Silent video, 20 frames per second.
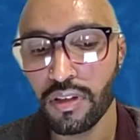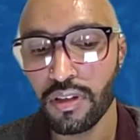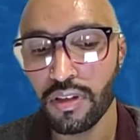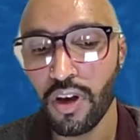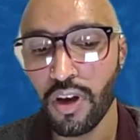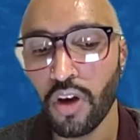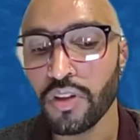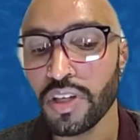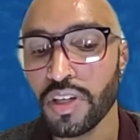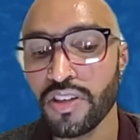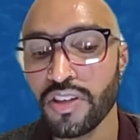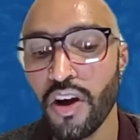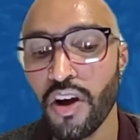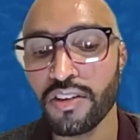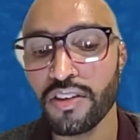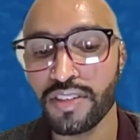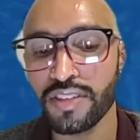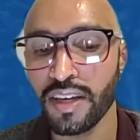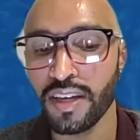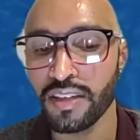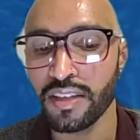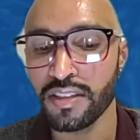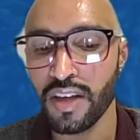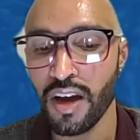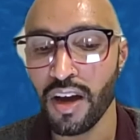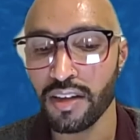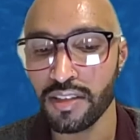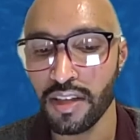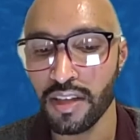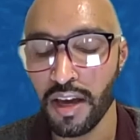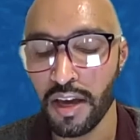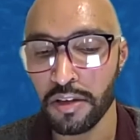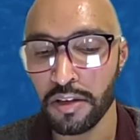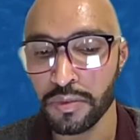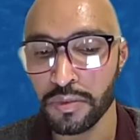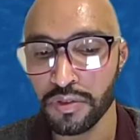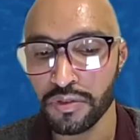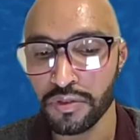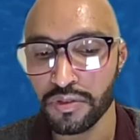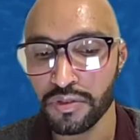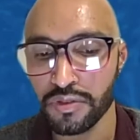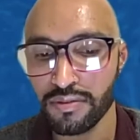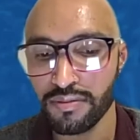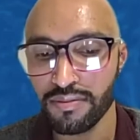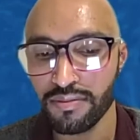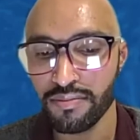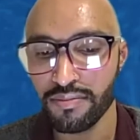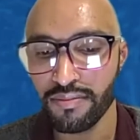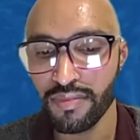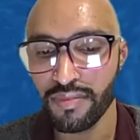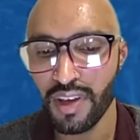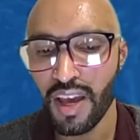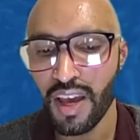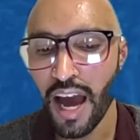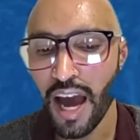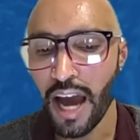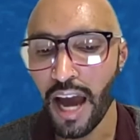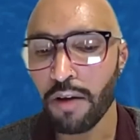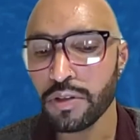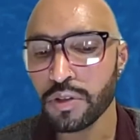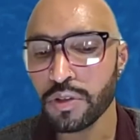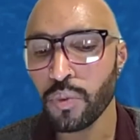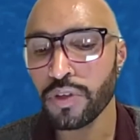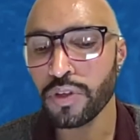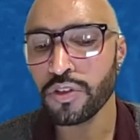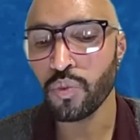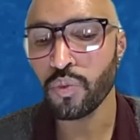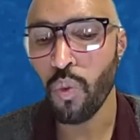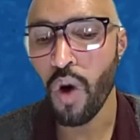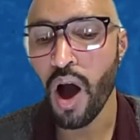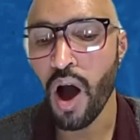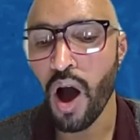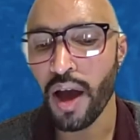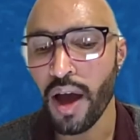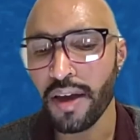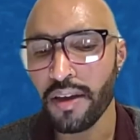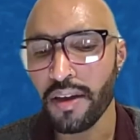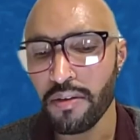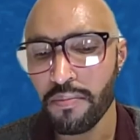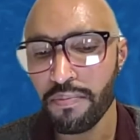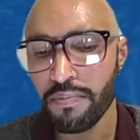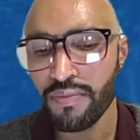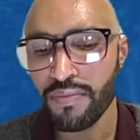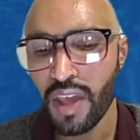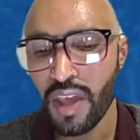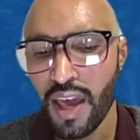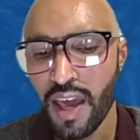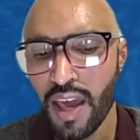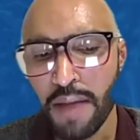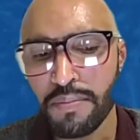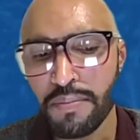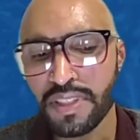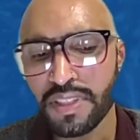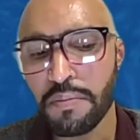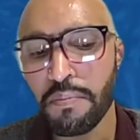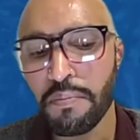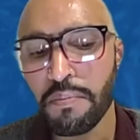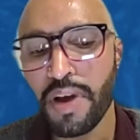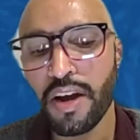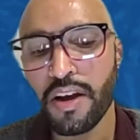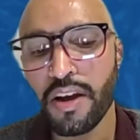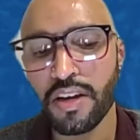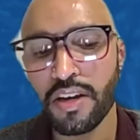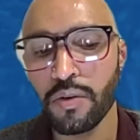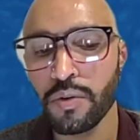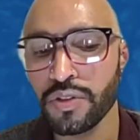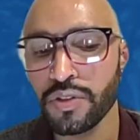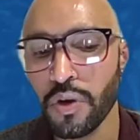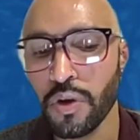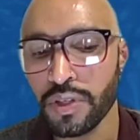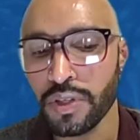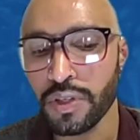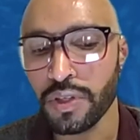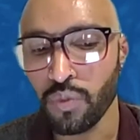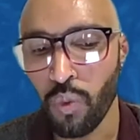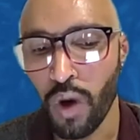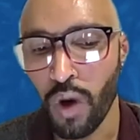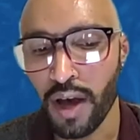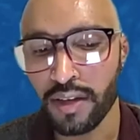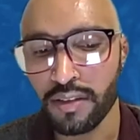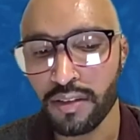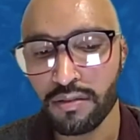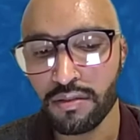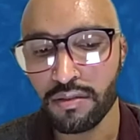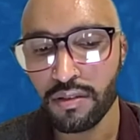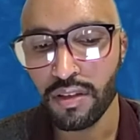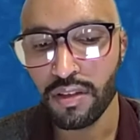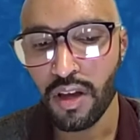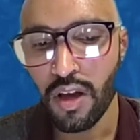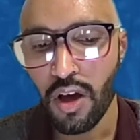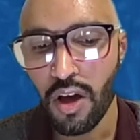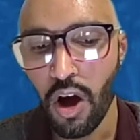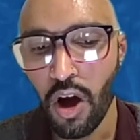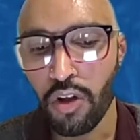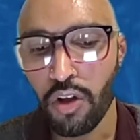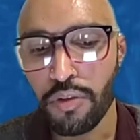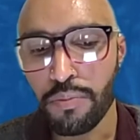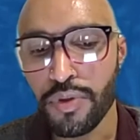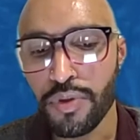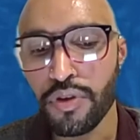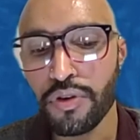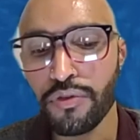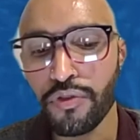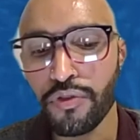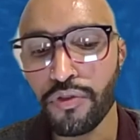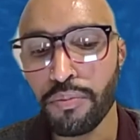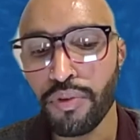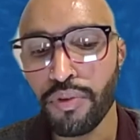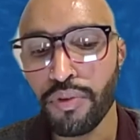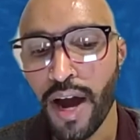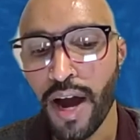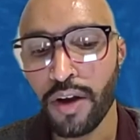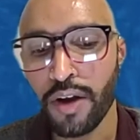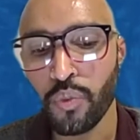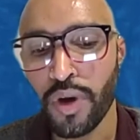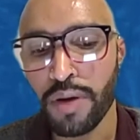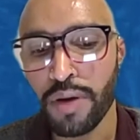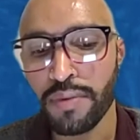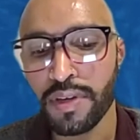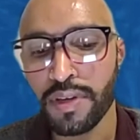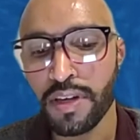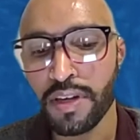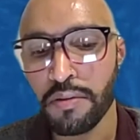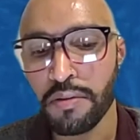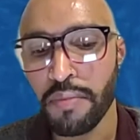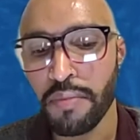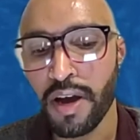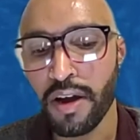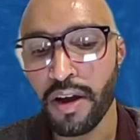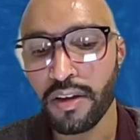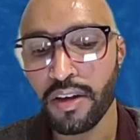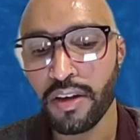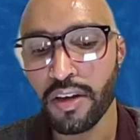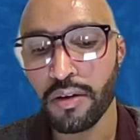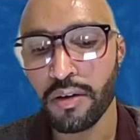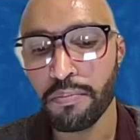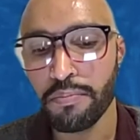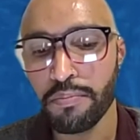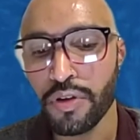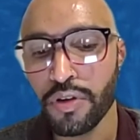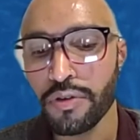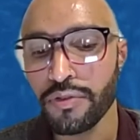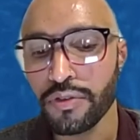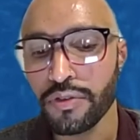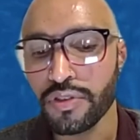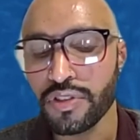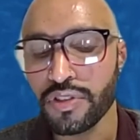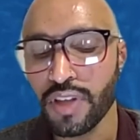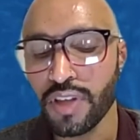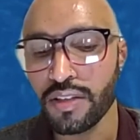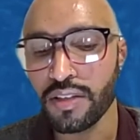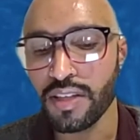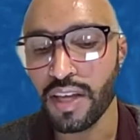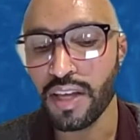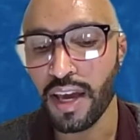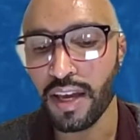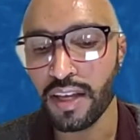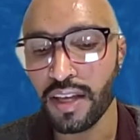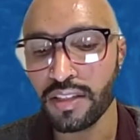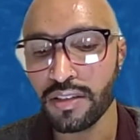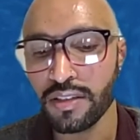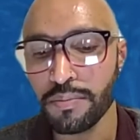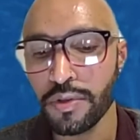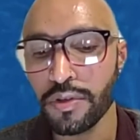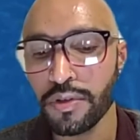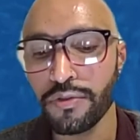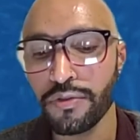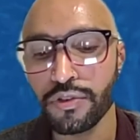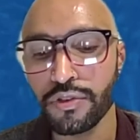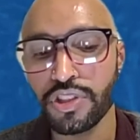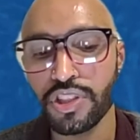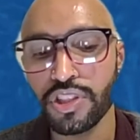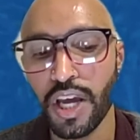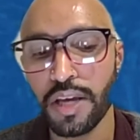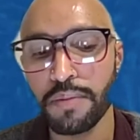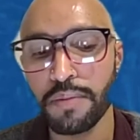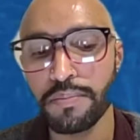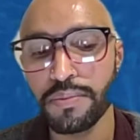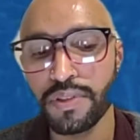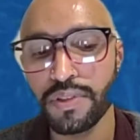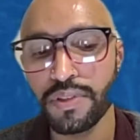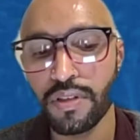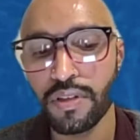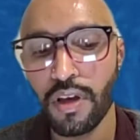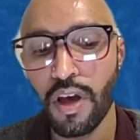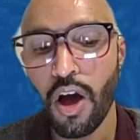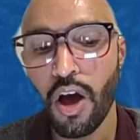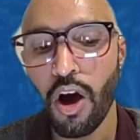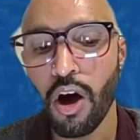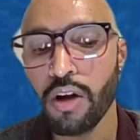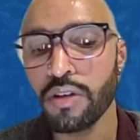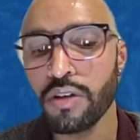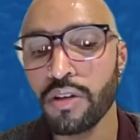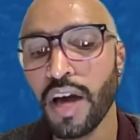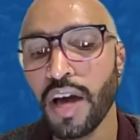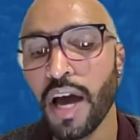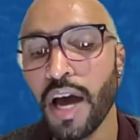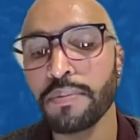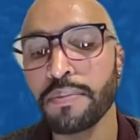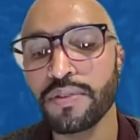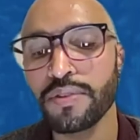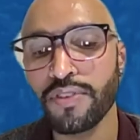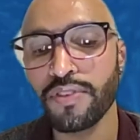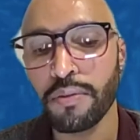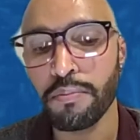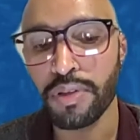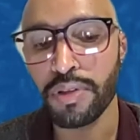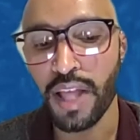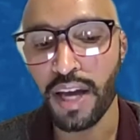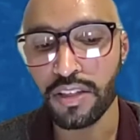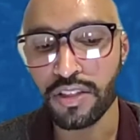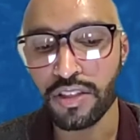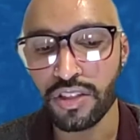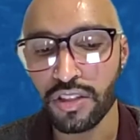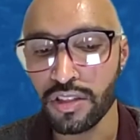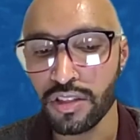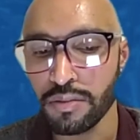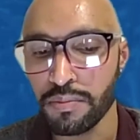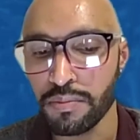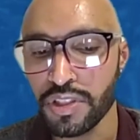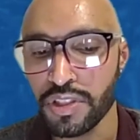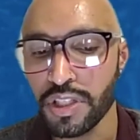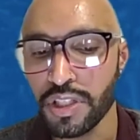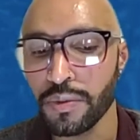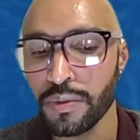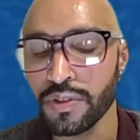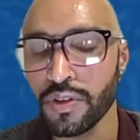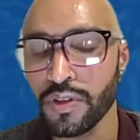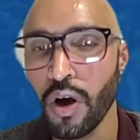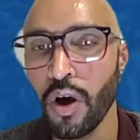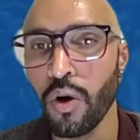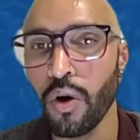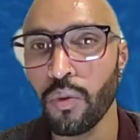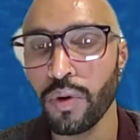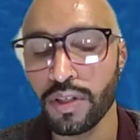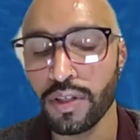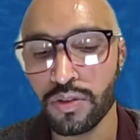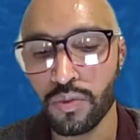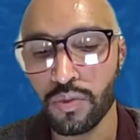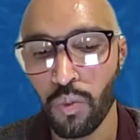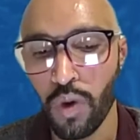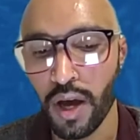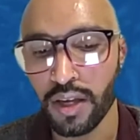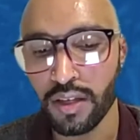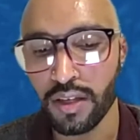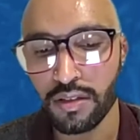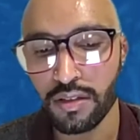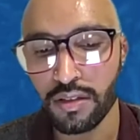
Only Tarzan can talk to animals. I always wondered why. And Miss America was always white. All the beautiful brown women in America, beautiful suntans, beautiful shapes, all types of complexions, but she was always white.